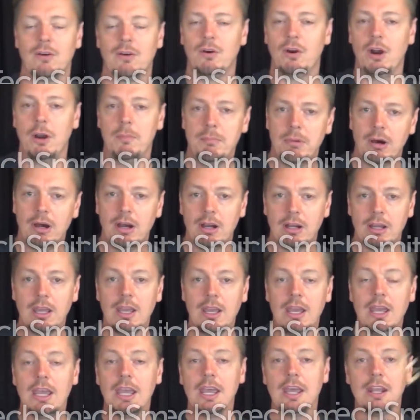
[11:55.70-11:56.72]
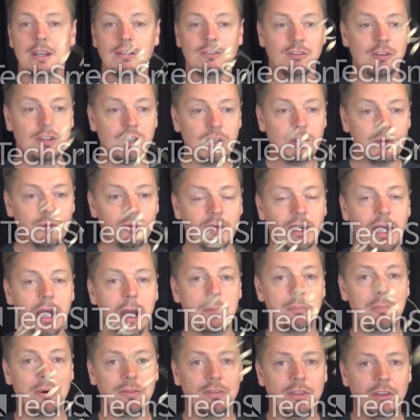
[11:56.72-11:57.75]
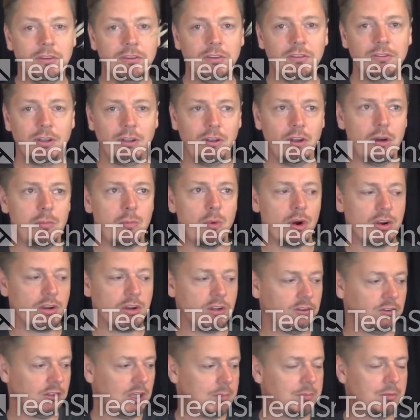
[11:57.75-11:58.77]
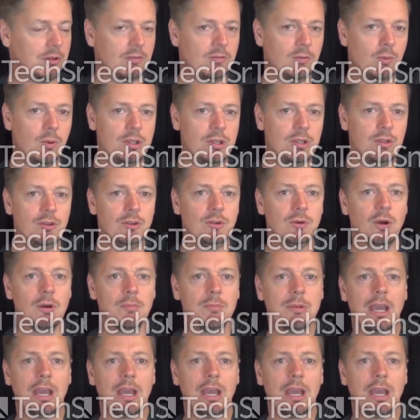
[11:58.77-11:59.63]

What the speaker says: or a bug, and it's cute. But this is a little more deceptive when you do it